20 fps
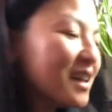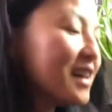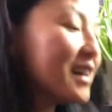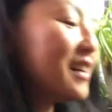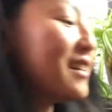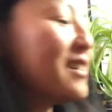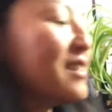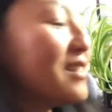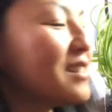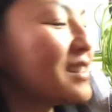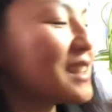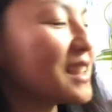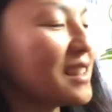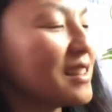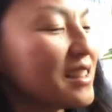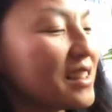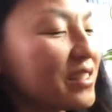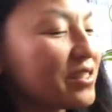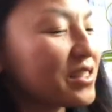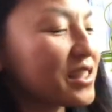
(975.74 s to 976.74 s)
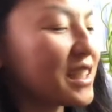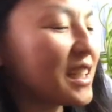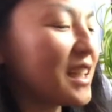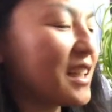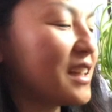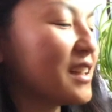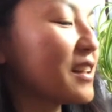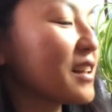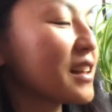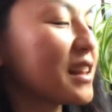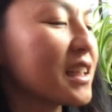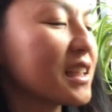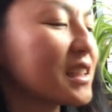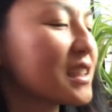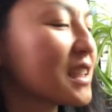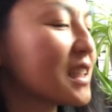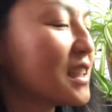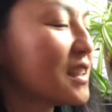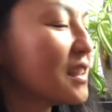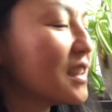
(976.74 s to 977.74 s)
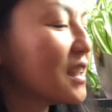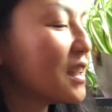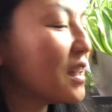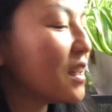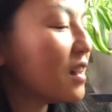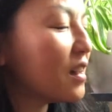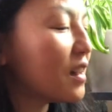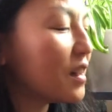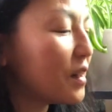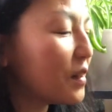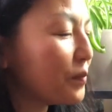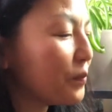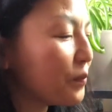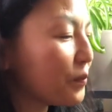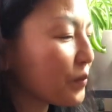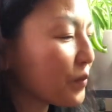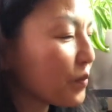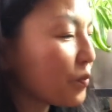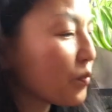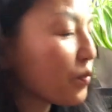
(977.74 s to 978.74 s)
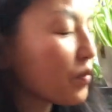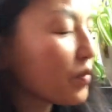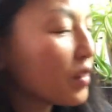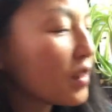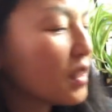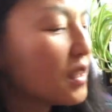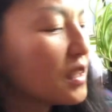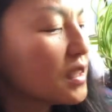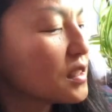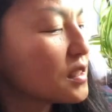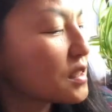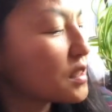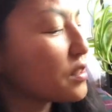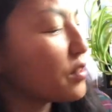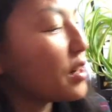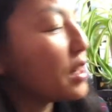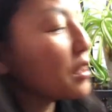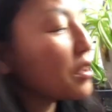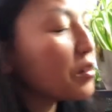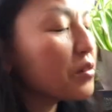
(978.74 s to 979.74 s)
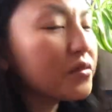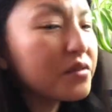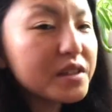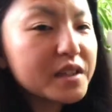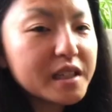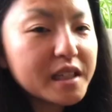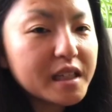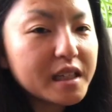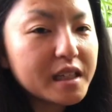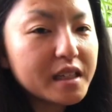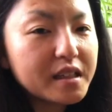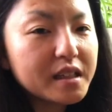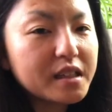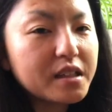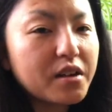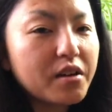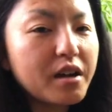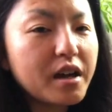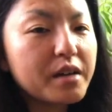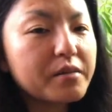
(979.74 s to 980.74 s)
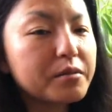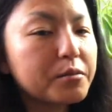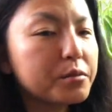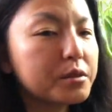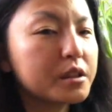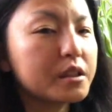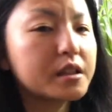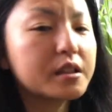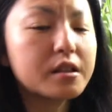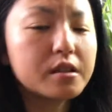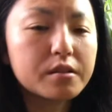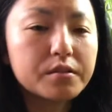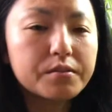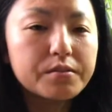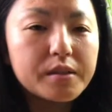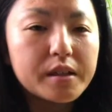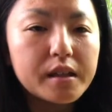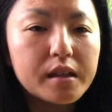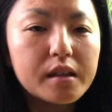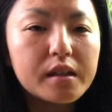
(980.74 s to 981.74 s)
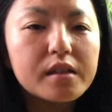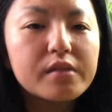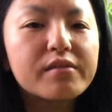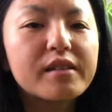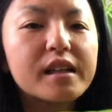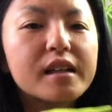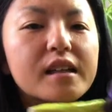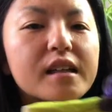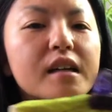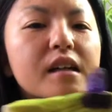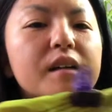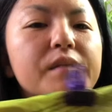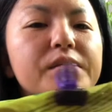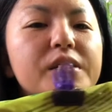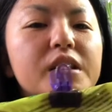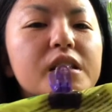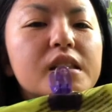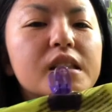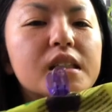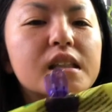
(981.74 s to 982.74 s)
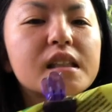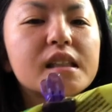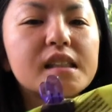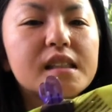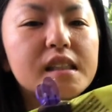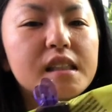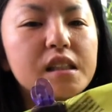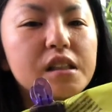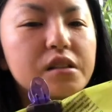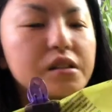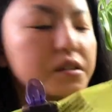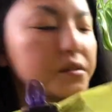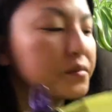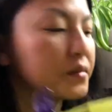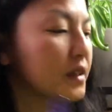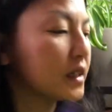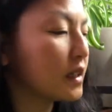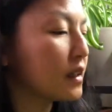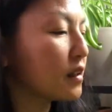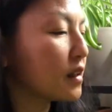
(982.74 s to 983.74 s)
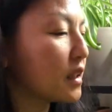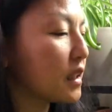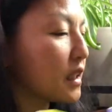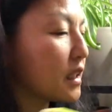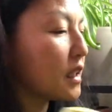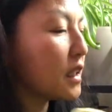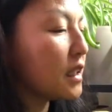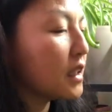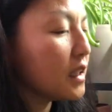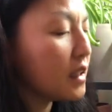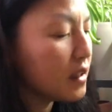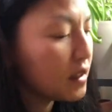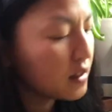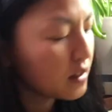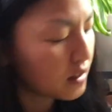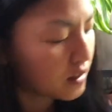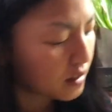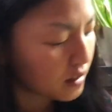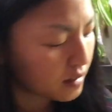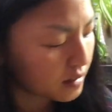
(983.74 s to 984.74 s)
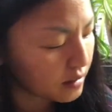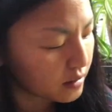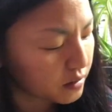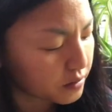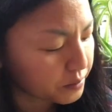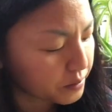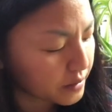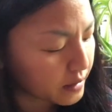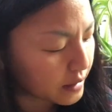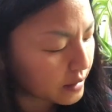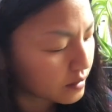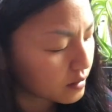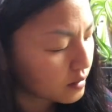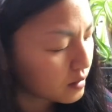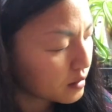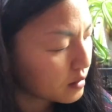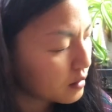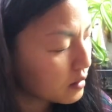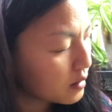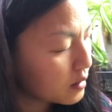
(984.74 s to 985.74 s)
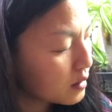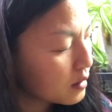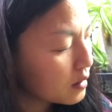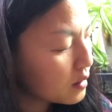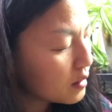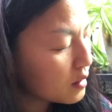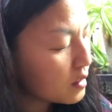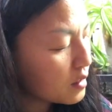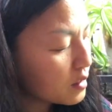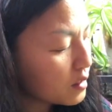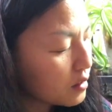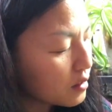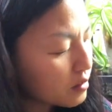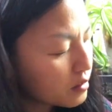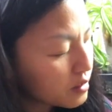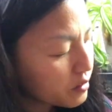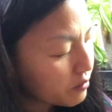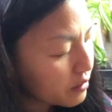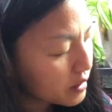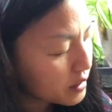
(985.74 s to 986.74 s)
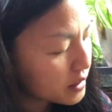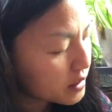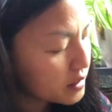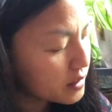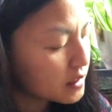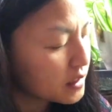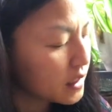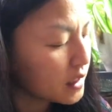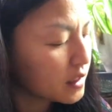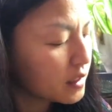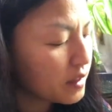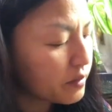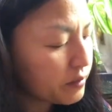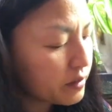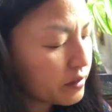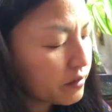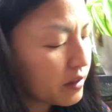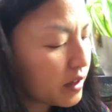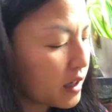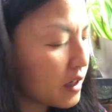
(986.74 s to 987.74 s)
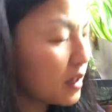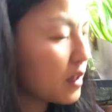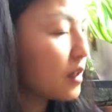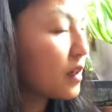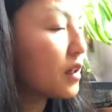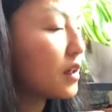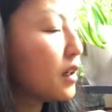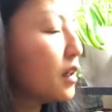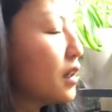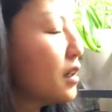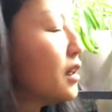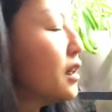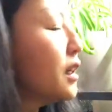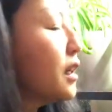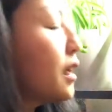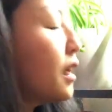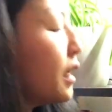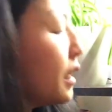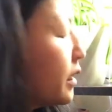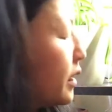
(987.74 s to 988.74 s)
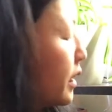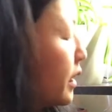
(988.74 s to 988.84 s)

Oh, I can never get anything done. So I don't really, have a particular brand. Right now I'm using this indoor plant thingy. Indoor plant, the one you see everywhere. And